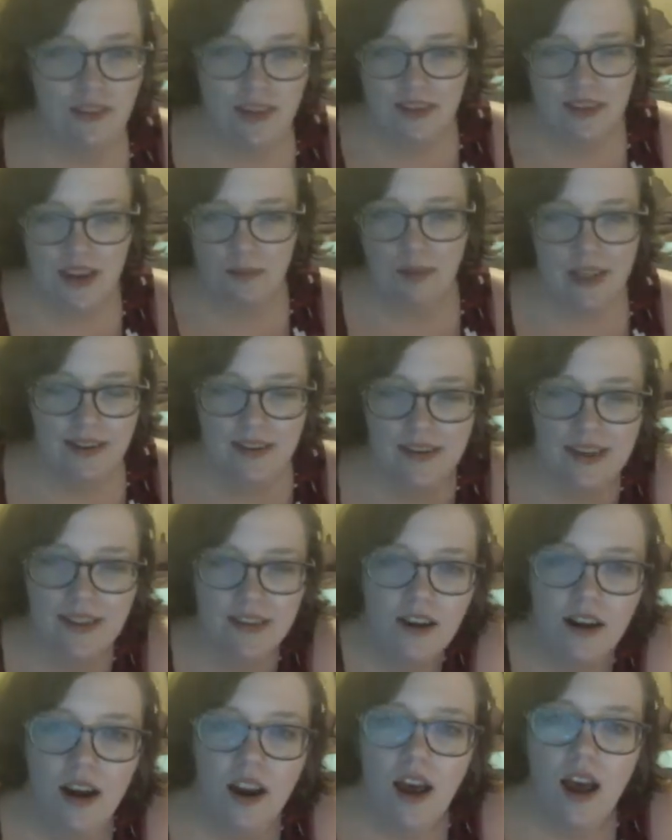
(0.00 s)

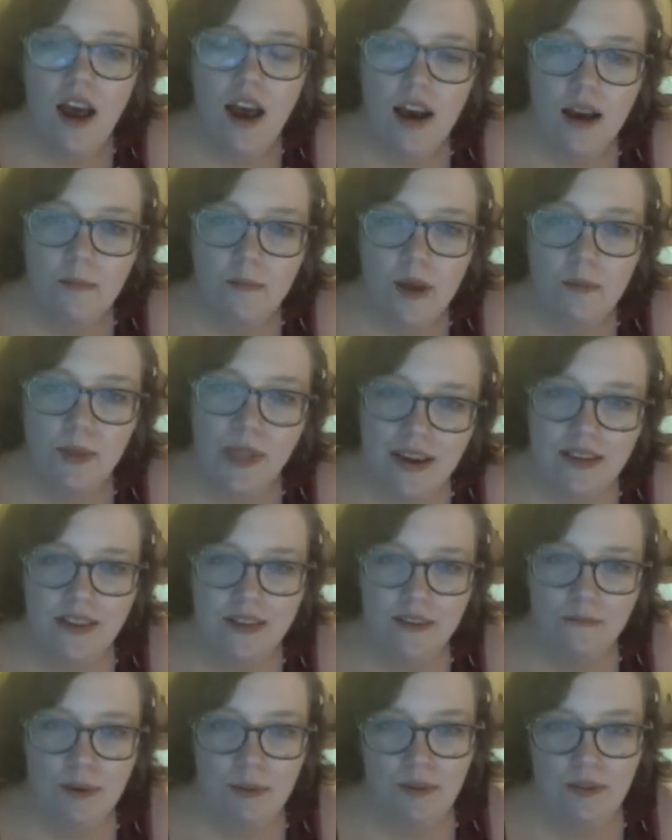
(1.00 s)
Elsa from
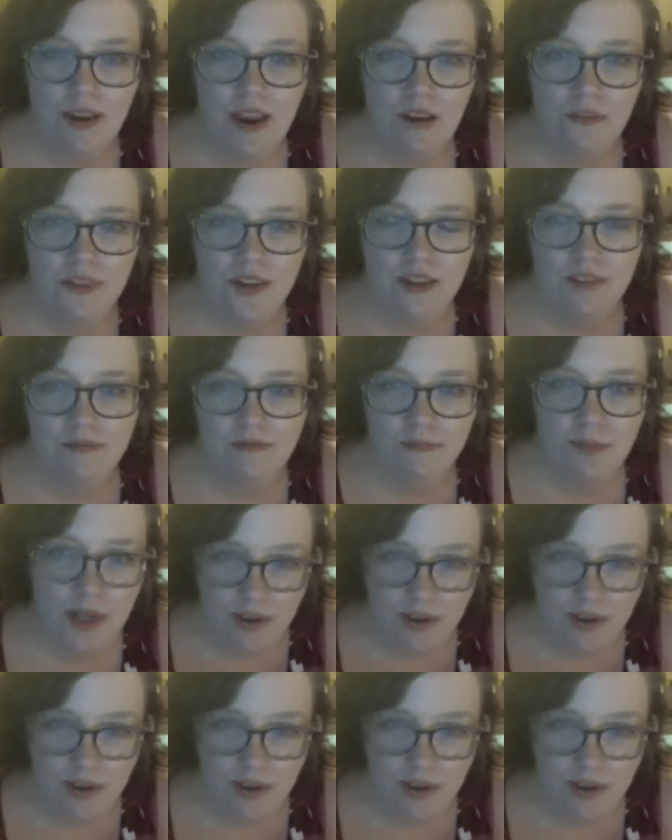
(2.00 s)
Frozen. If